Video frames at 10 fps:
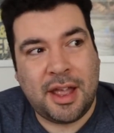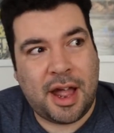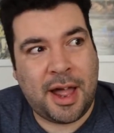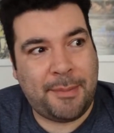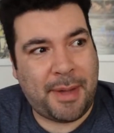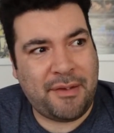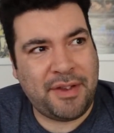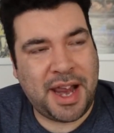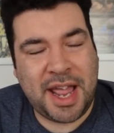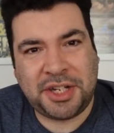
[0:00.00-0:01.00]

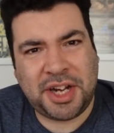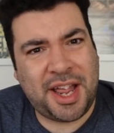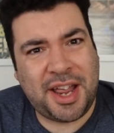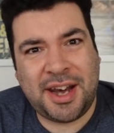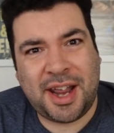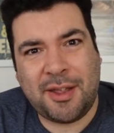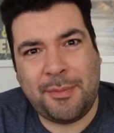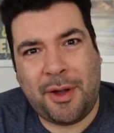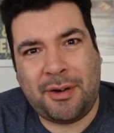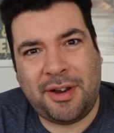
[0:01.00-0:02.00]
Having AJ and
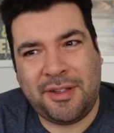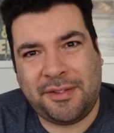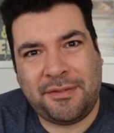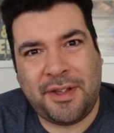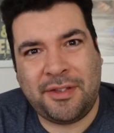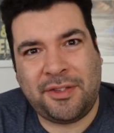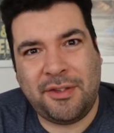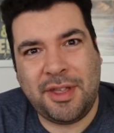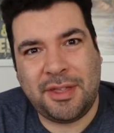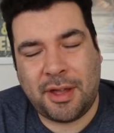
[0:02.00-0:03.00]
Nakamura as the first two,
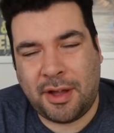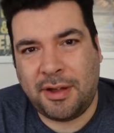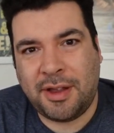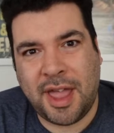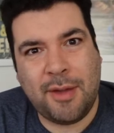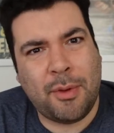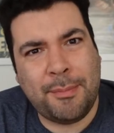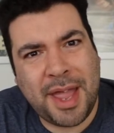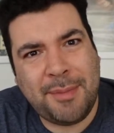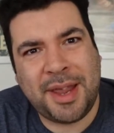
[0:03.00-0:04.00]
you thought, okay, well,
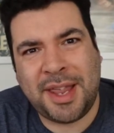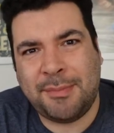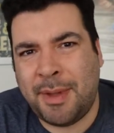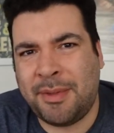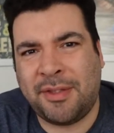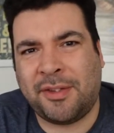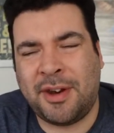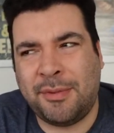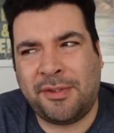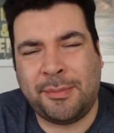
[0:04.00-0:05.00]
maybe there's going
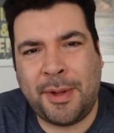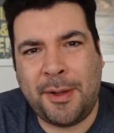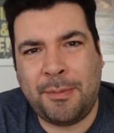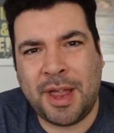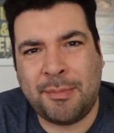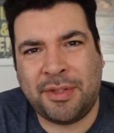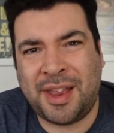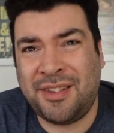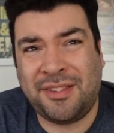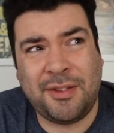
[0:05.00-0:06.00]
to be some hope here. But
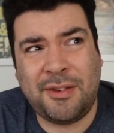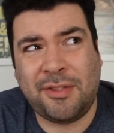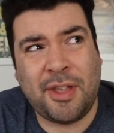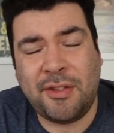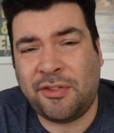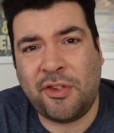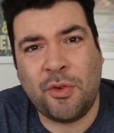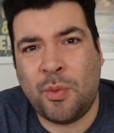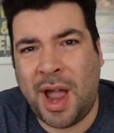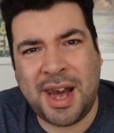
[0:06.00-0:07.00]
then as soon as those two
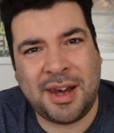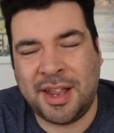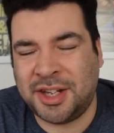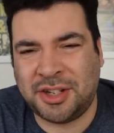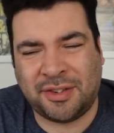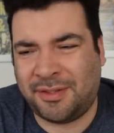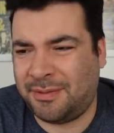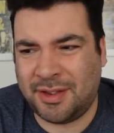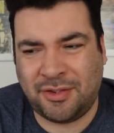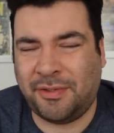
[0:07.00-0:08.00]
went, it just
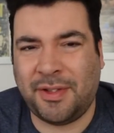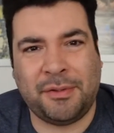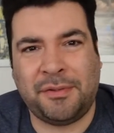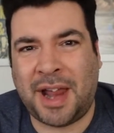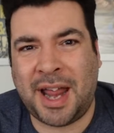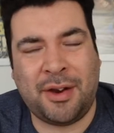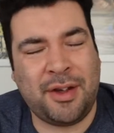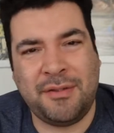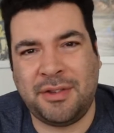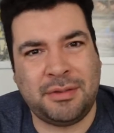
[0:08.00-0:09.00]
fell flat.
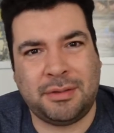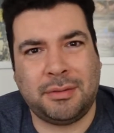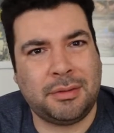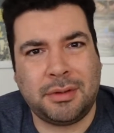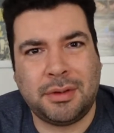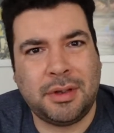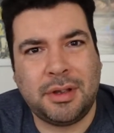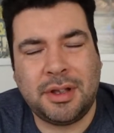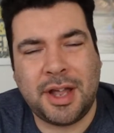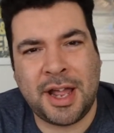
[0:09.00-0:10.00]
Not even
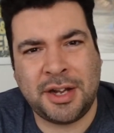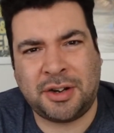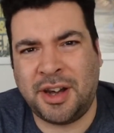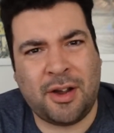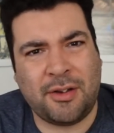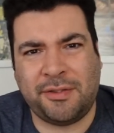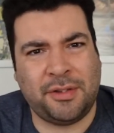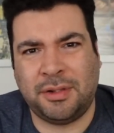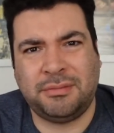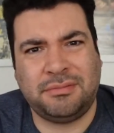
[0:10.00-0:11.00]
Johnny
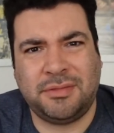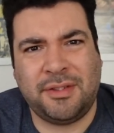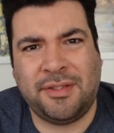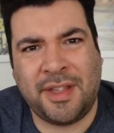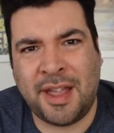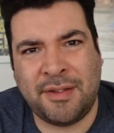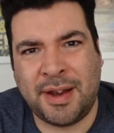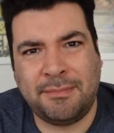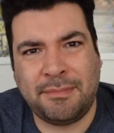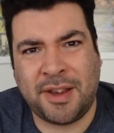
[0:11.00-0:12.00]
Knoxville could save
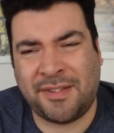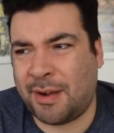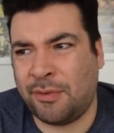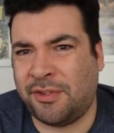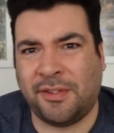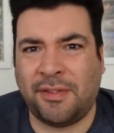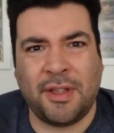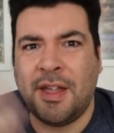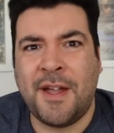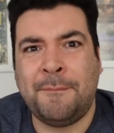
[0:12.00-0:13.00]
it, because that was just
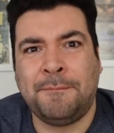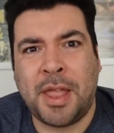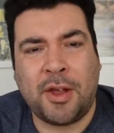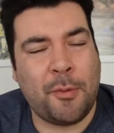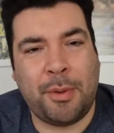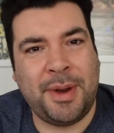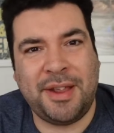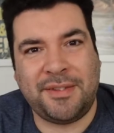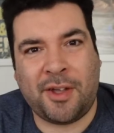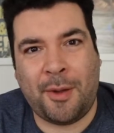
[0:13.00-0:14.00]
a couple of
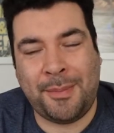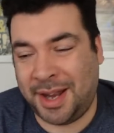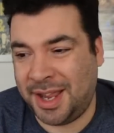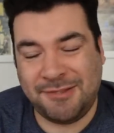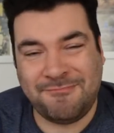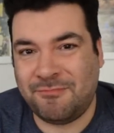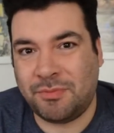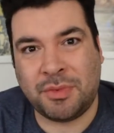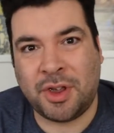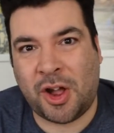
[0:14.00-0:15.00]
minutes of comedy
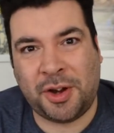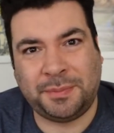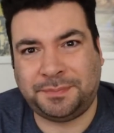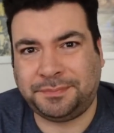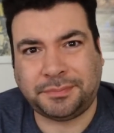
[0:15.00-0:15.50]
gone.